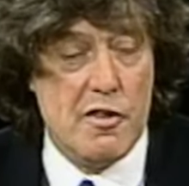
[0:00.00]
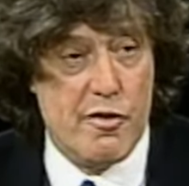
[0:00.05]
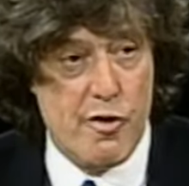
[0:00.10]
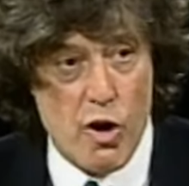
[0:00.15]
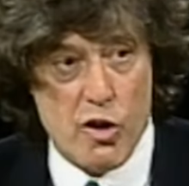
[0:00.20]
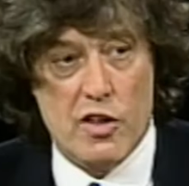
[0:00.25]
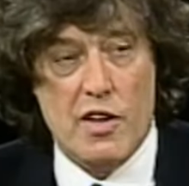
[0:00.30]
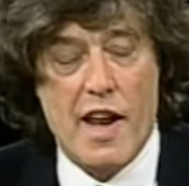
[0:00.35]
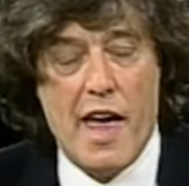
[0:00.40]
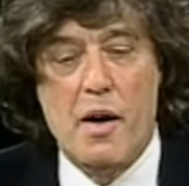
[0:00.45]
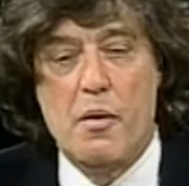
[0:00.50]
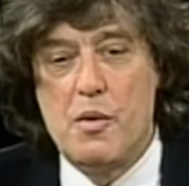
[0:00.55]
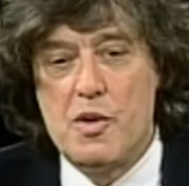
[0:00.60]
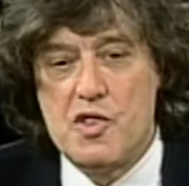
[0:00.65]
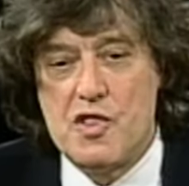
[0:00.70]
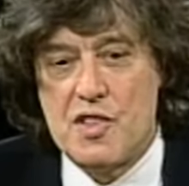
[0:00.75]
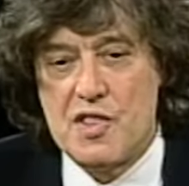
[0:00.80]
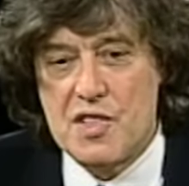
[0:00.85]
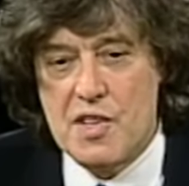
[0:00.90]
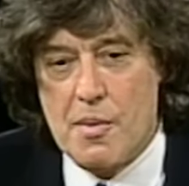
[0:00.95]
in foreign
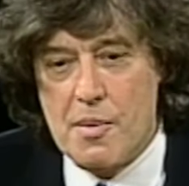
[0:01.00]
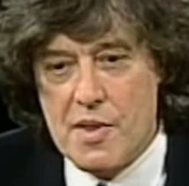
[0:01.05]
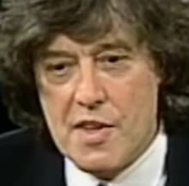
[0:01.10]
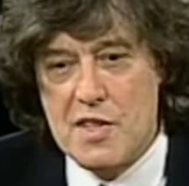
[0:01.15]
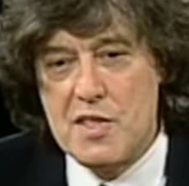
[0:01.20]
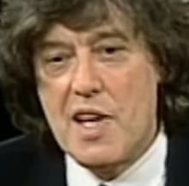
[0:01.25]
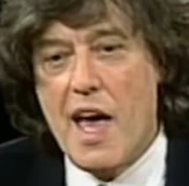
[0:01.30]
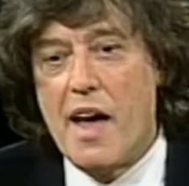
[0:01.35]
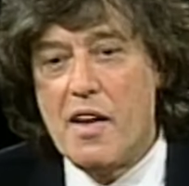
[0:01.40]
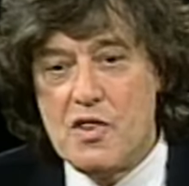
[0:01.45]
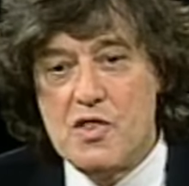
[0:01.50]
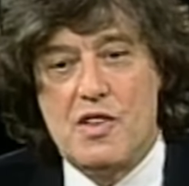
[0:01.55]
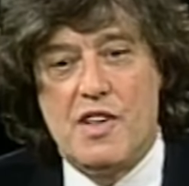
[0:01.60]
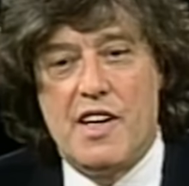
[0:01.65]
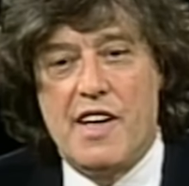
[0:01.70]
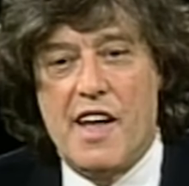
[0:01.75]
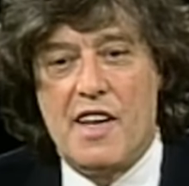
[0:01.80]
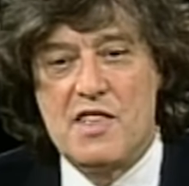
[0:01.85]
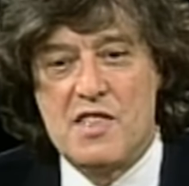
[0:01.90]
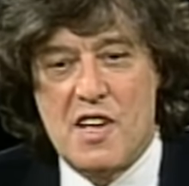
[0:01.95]
languages. I mean, this
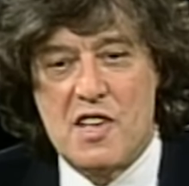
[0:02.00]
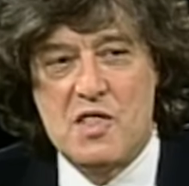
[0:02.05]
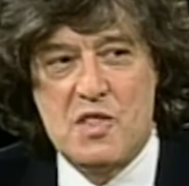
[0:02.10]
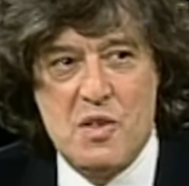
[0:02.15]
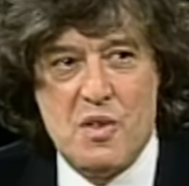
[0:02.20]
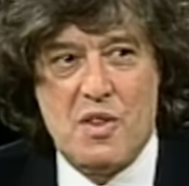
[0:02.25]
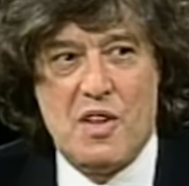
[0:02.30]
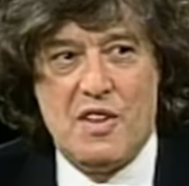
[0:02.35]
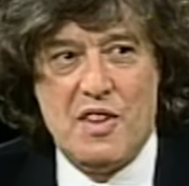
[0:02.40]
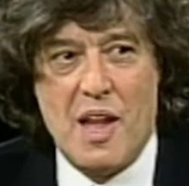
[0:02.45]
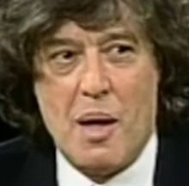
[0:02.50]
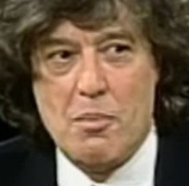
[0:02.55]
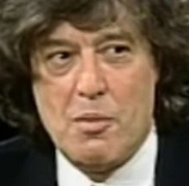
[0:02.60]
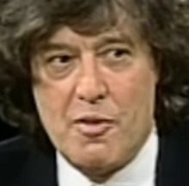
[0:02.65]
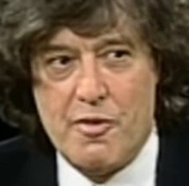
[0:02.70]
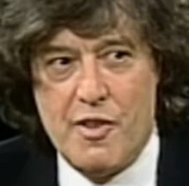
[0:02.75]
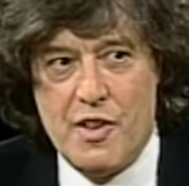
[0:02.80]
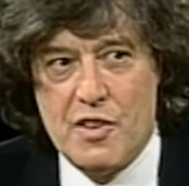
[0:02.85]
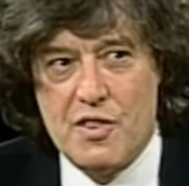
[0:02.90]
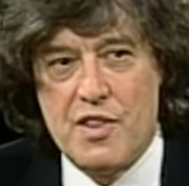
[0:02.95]
actually gets us to the nub
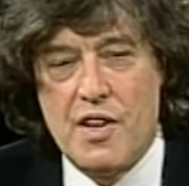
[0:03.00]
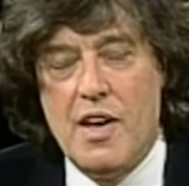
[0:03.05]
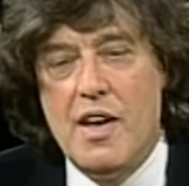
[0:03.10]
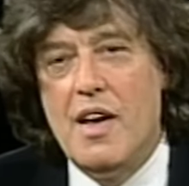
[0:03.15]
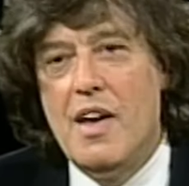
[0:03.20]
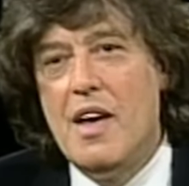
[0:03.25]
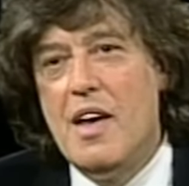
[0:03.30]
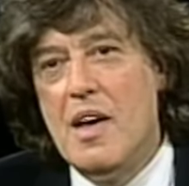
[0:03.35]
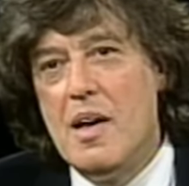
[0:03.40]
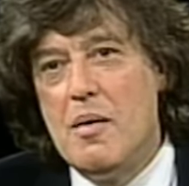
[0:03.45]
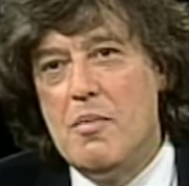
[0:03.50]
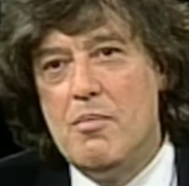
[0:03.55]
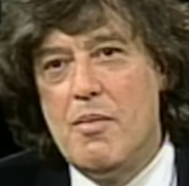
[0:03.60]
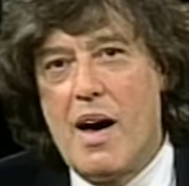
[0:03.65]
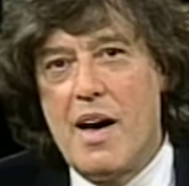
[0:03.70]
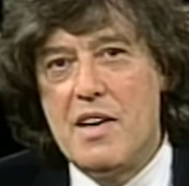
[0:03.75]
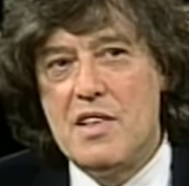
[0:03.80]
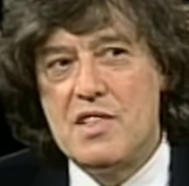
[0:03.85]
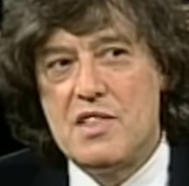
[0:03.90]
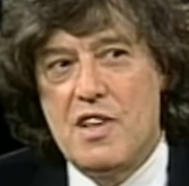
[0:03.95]
of it.
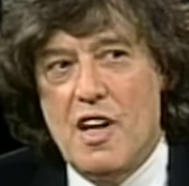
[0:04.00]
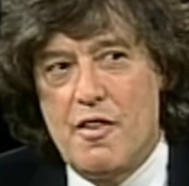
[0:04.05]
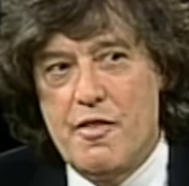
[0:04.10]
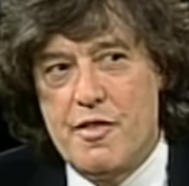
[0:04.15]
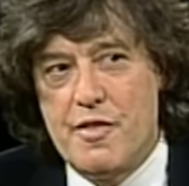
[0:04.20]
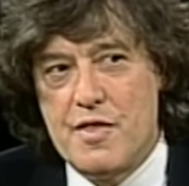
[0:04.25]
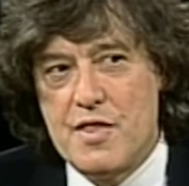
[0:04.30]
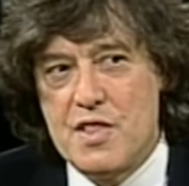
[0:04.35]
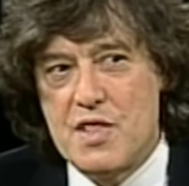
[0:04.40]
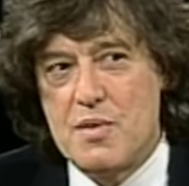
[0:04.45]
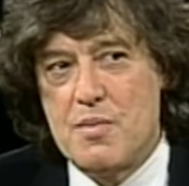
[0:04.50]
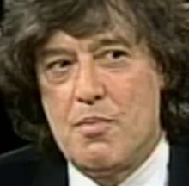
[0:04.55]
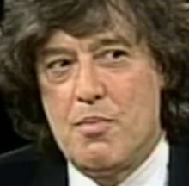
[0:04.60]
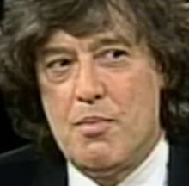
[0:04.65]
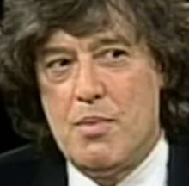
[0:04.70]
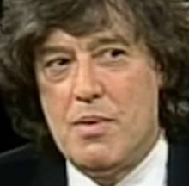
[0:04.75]
My stuff is